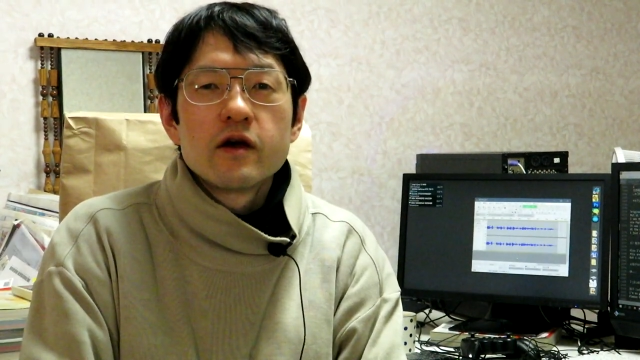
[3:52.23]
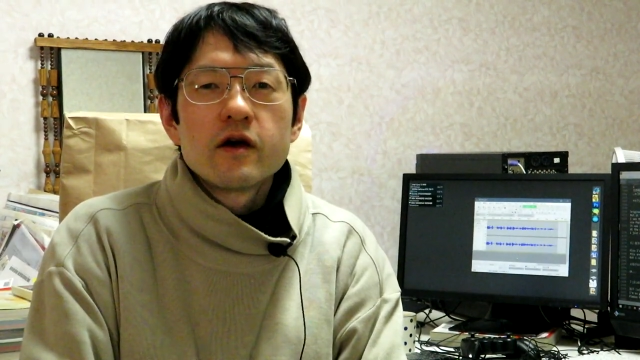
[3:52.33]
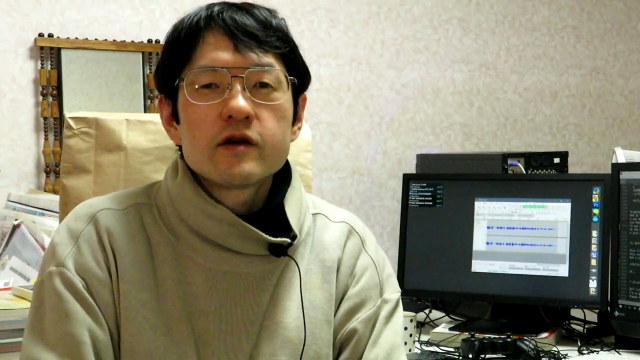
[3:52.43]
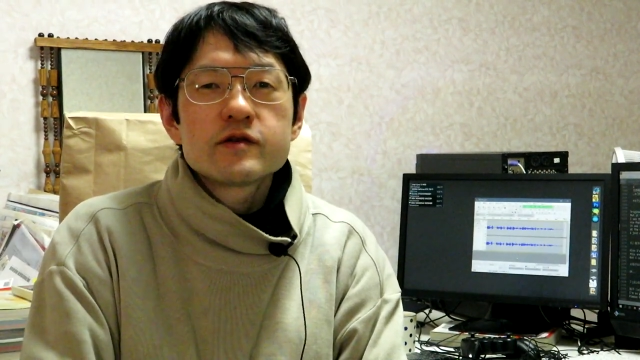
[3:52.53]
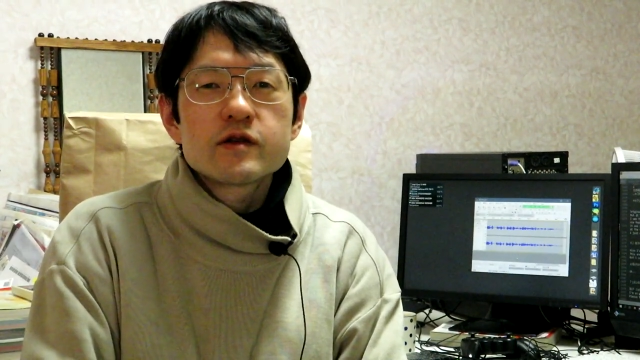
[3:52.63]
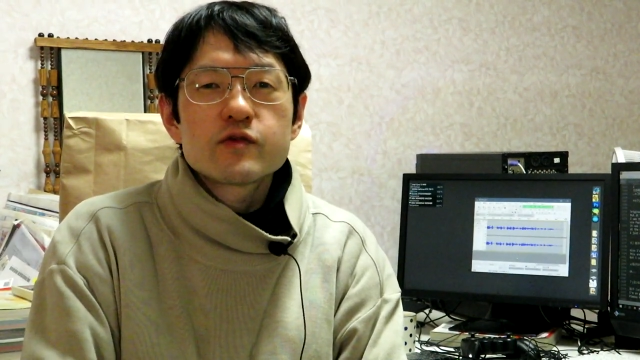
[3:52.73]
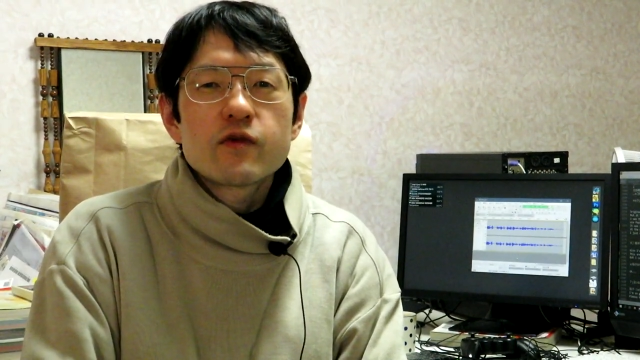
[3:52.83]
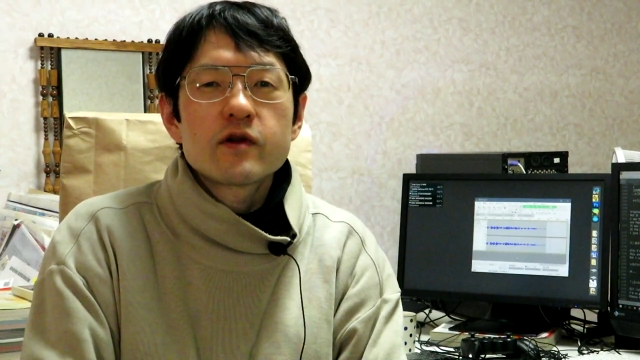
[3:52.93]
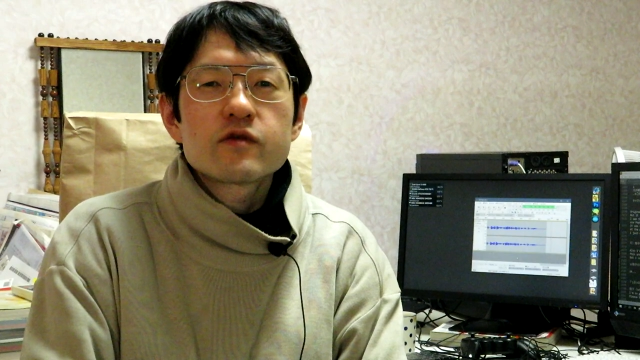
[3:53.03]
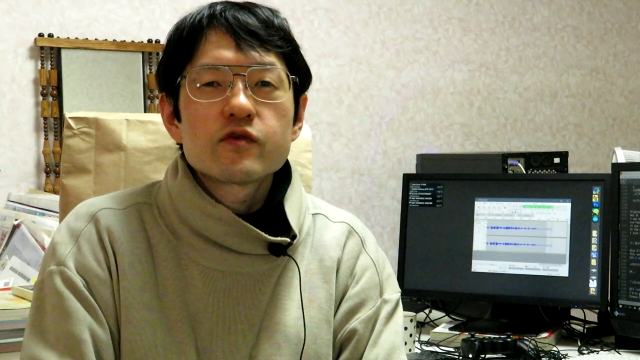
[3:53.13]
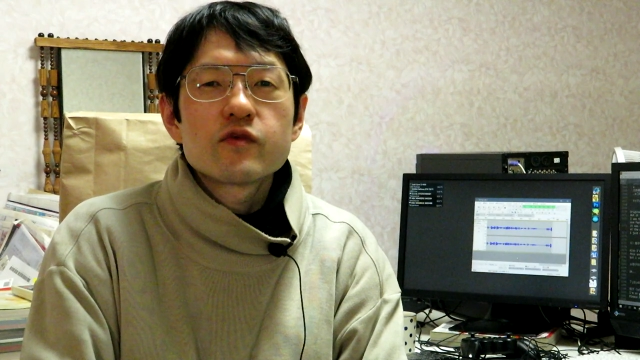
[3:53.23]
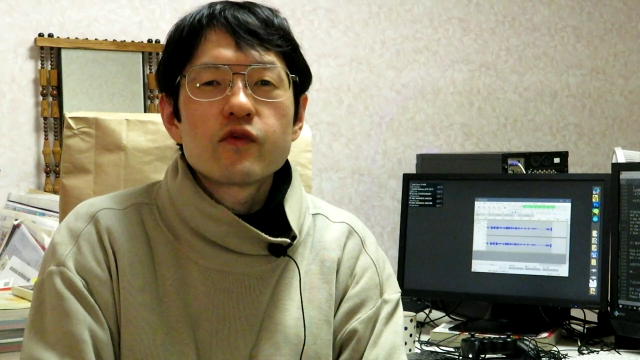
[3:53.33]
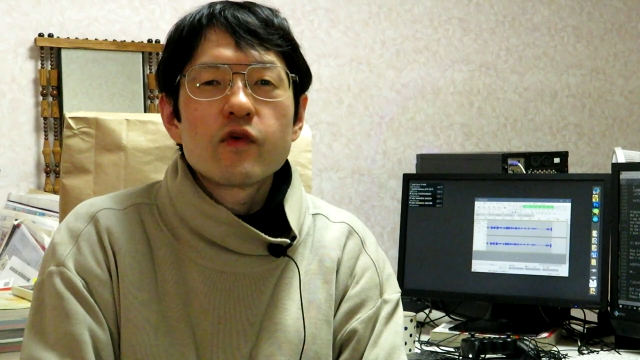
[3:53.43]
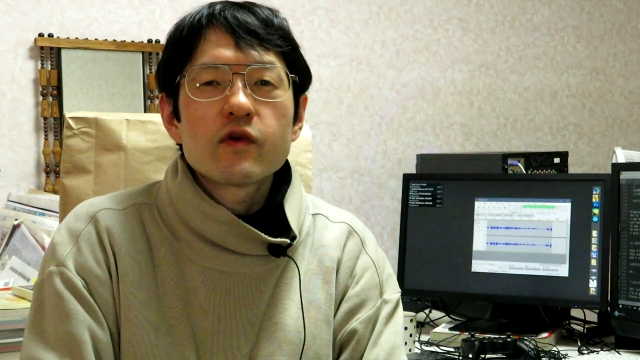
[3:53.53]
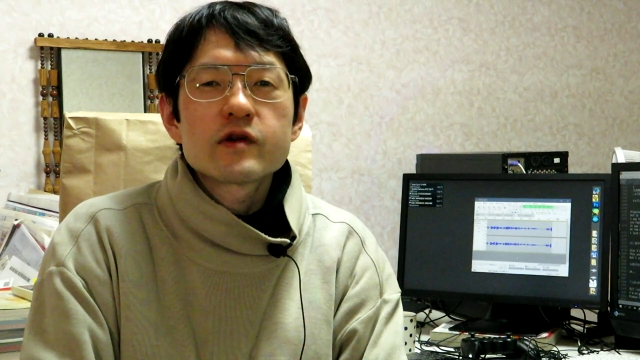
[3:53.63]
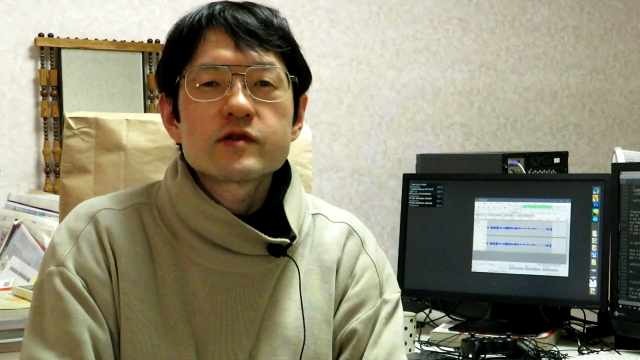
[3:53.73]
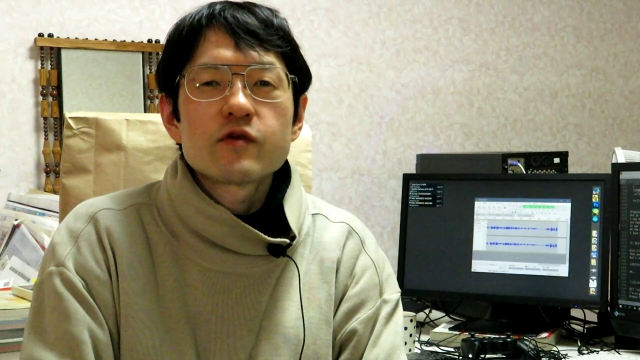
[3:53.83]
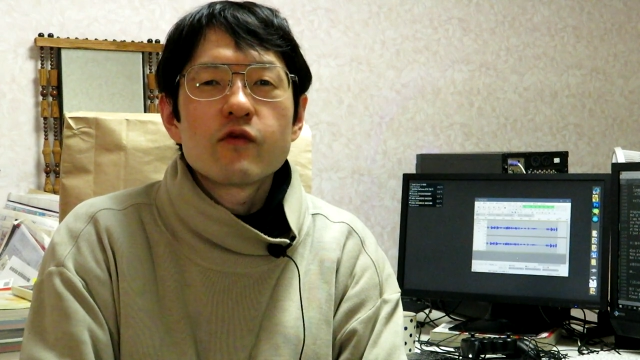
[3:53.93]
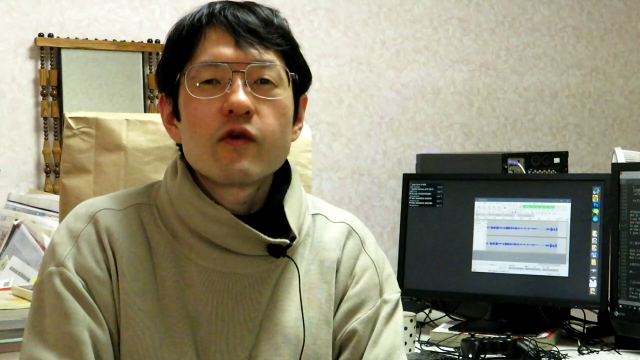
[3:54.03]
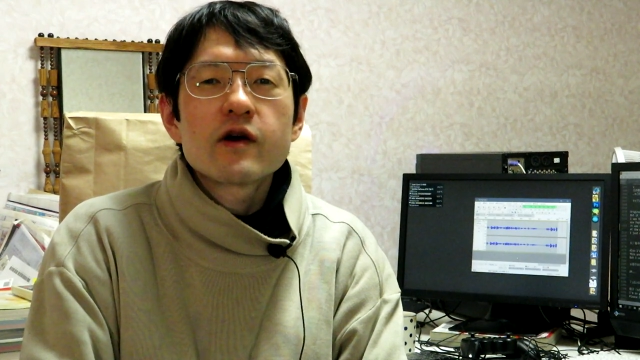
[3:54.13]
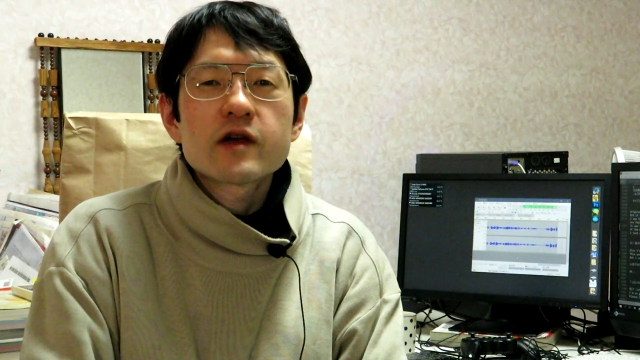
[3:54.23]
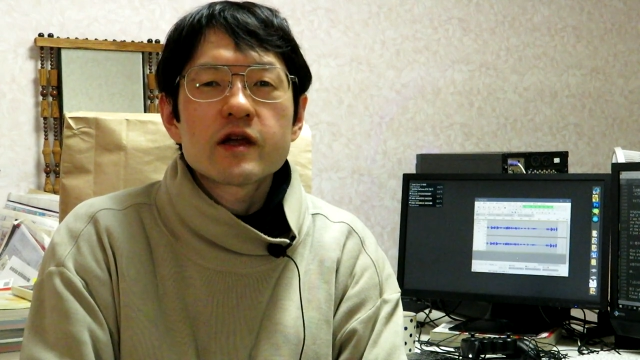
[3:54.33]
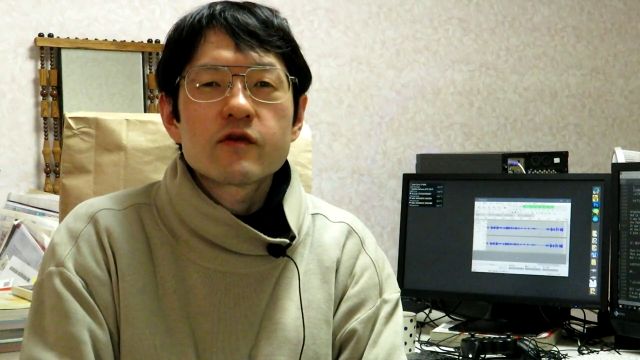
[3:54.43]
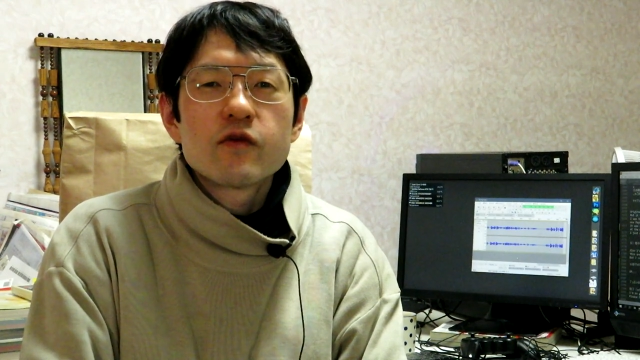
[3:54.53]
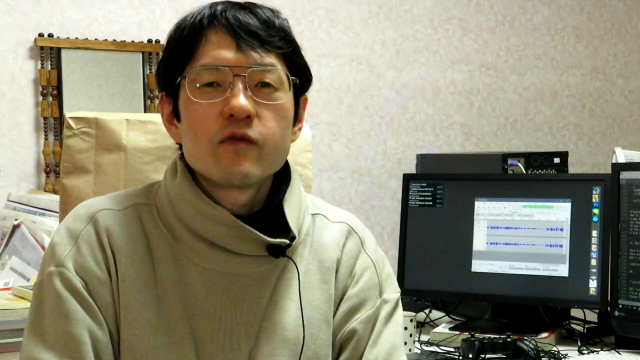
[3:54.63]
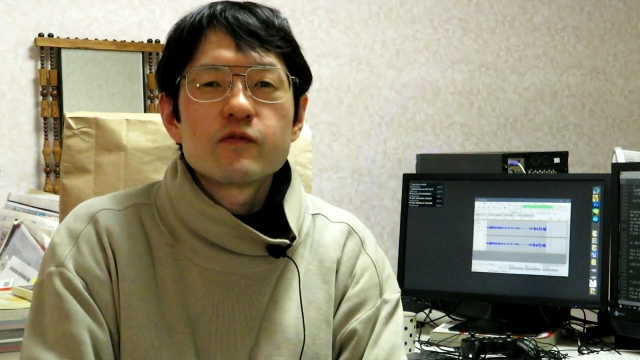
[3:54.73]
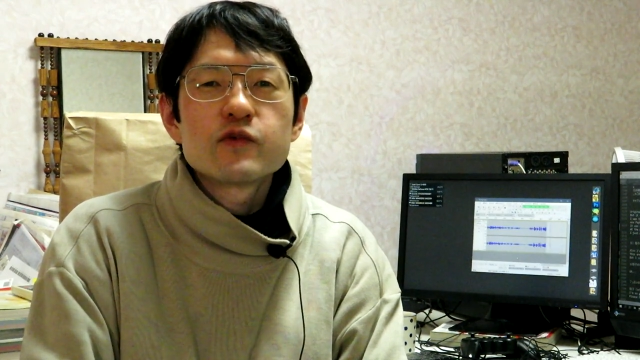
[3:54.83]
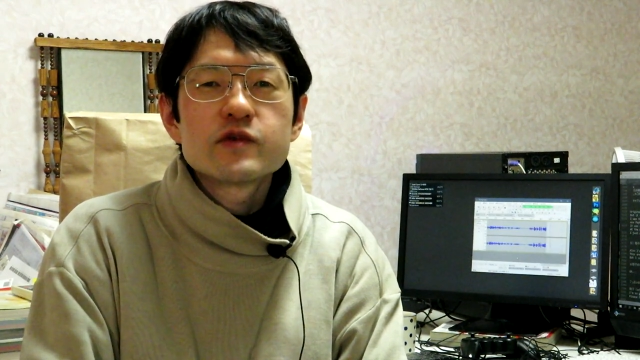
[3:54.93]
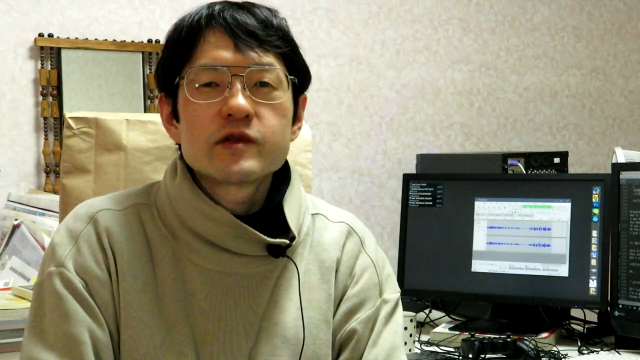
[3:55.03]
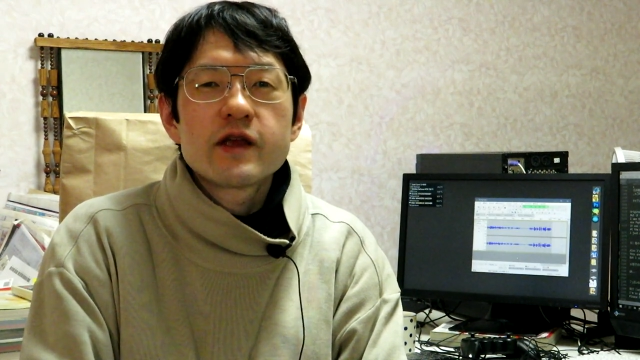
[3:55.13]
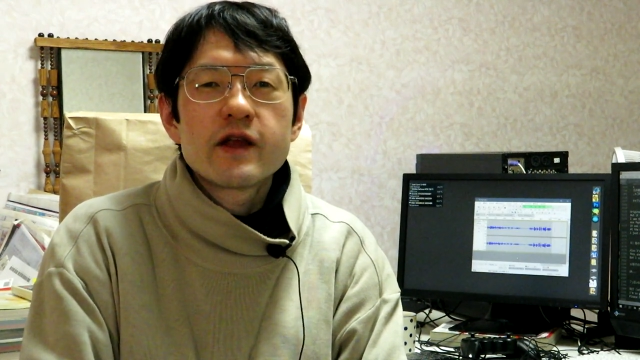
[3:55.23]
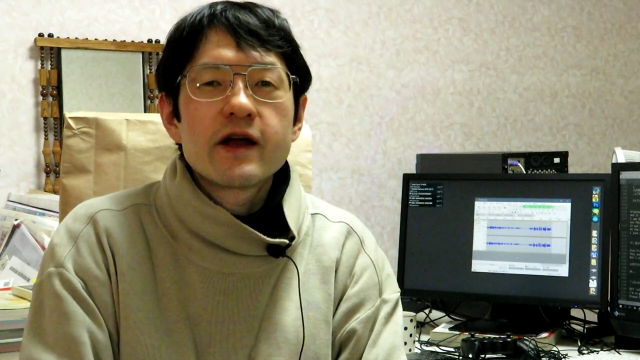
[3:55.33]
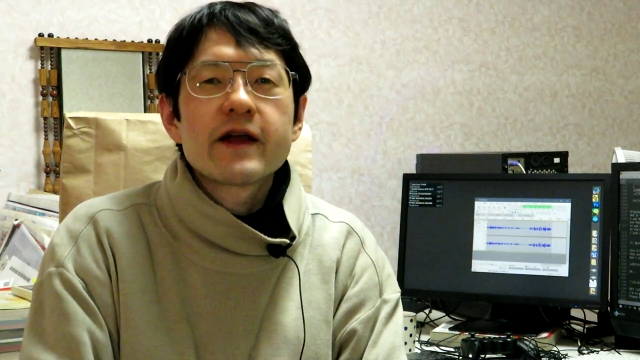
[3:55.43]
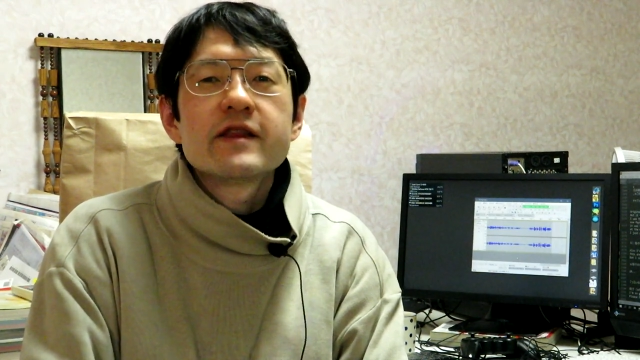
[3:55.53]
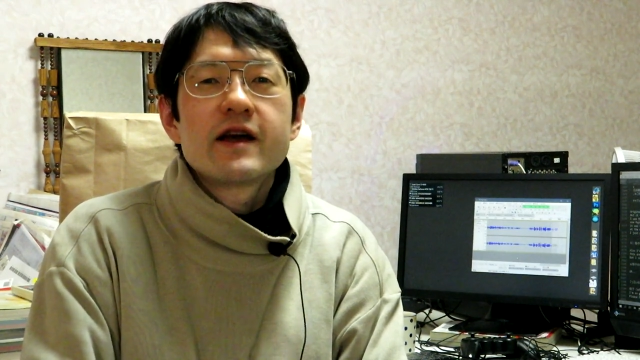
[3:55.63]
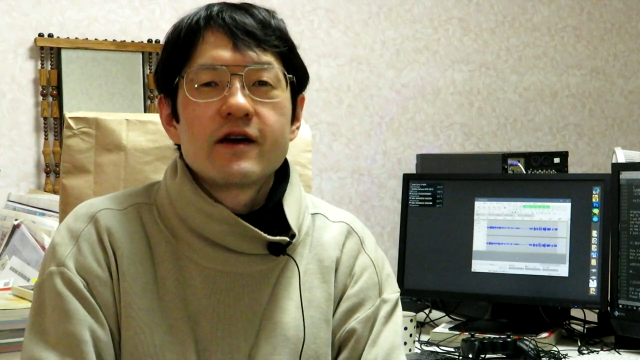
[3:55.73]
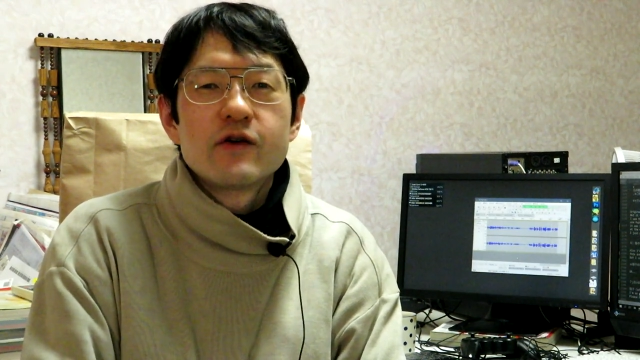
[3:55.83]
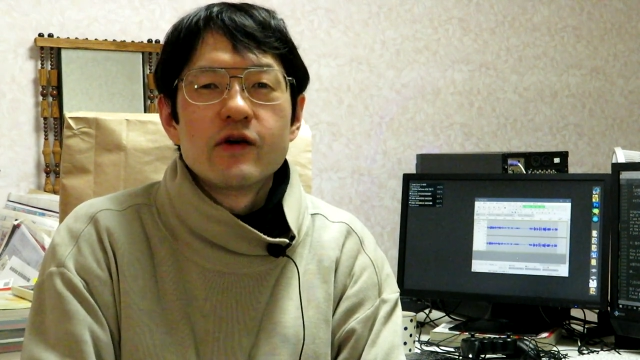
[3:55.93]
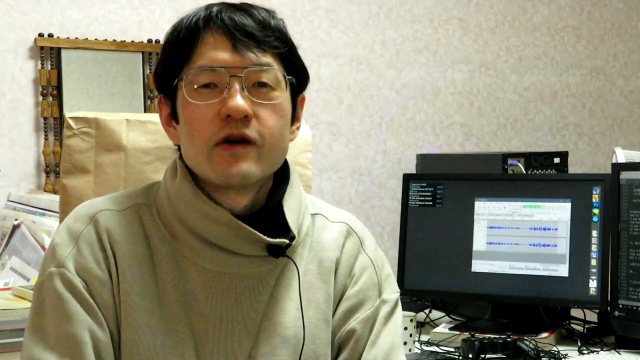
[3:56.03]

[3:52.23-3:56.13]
I just want to focus on working on Pruste right now.